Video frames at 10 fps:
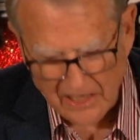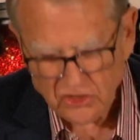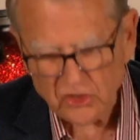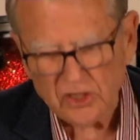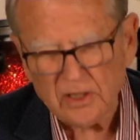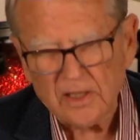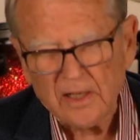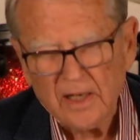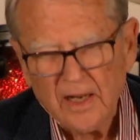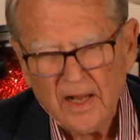passion
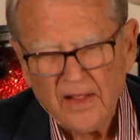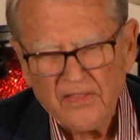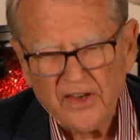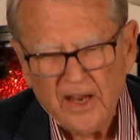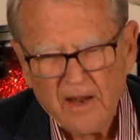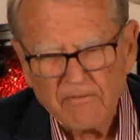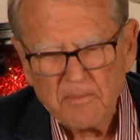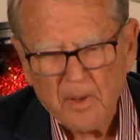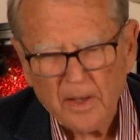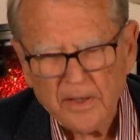that
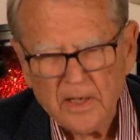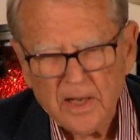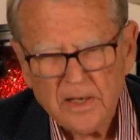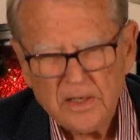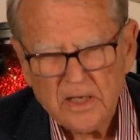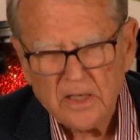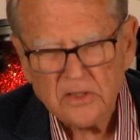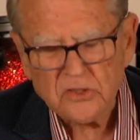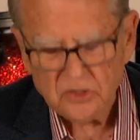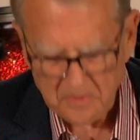everybody
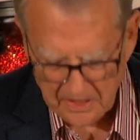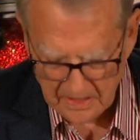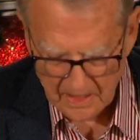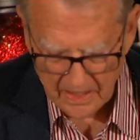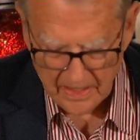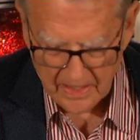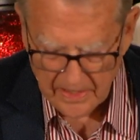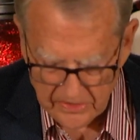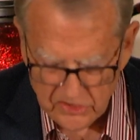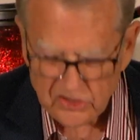needs to be
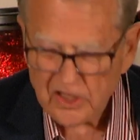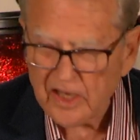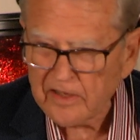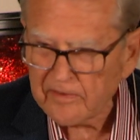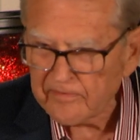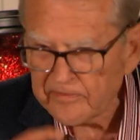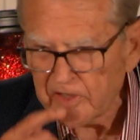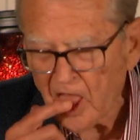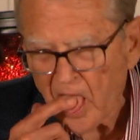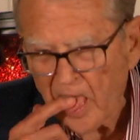
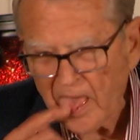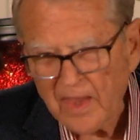saved.